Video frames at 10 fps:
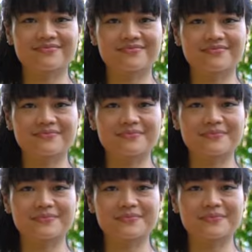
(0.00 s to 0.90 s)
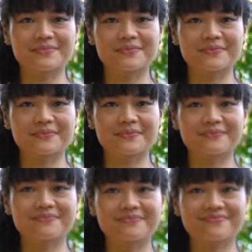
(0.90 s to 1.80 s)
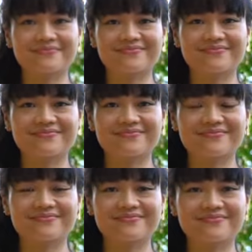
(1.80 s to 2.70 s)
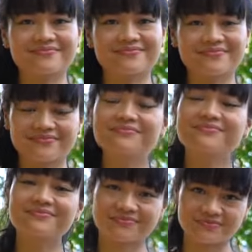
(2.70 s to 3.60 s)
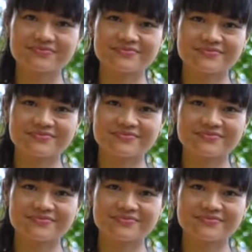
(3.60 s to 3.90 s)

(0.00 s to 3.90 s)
(silent)